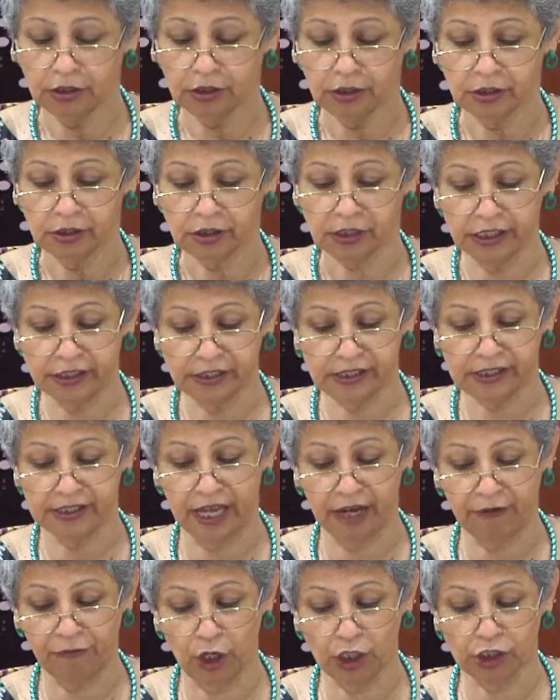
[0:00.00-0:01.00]
Since
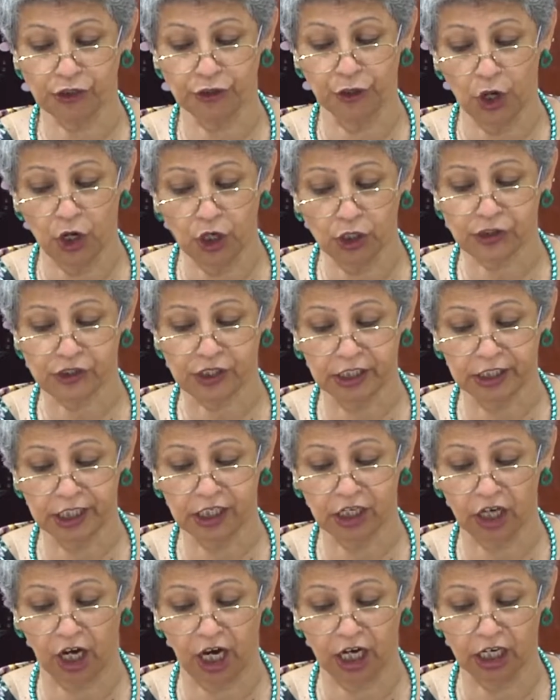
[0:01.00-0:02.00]
there was no
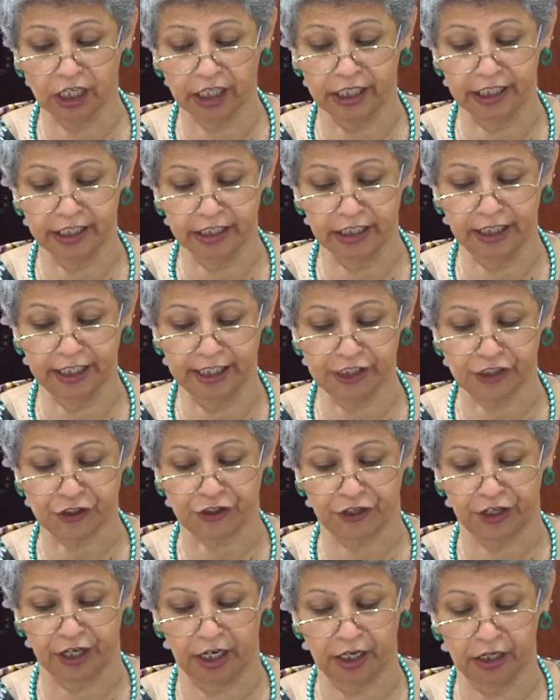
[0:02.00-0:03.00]
synagogue in
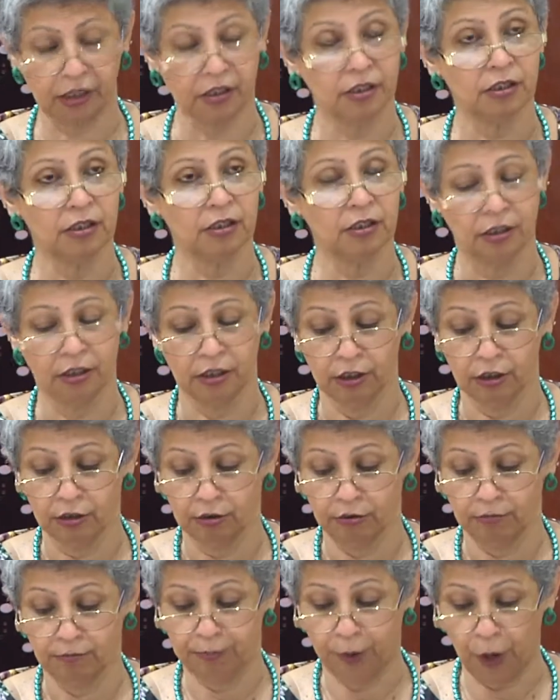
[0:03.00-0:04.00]
Lystra,
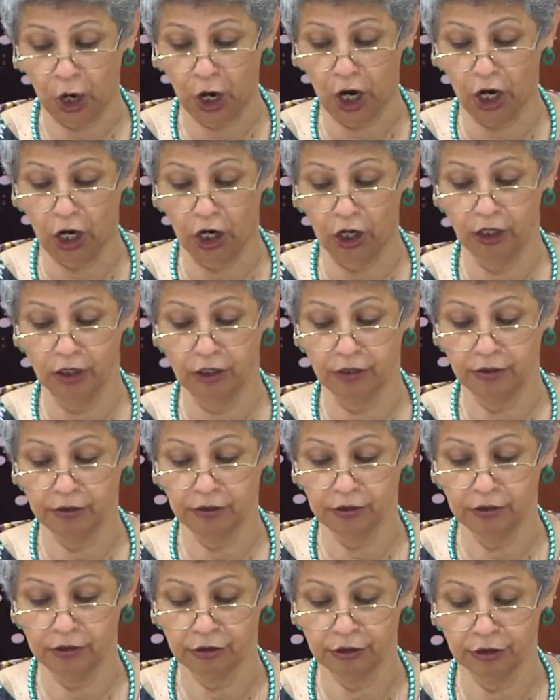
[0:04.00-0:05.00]
Paul
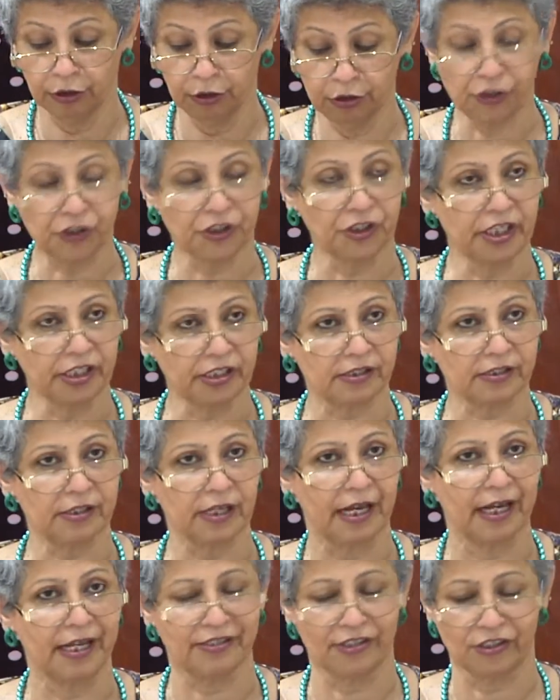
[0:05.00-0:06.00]
used this
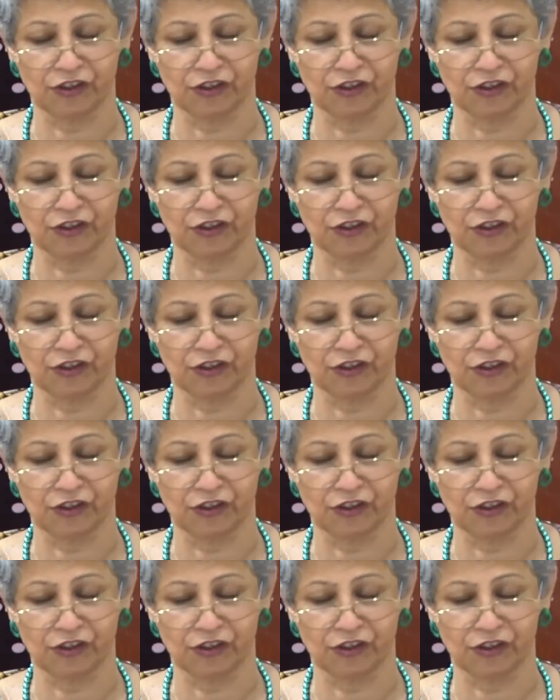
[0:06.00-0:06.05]
as a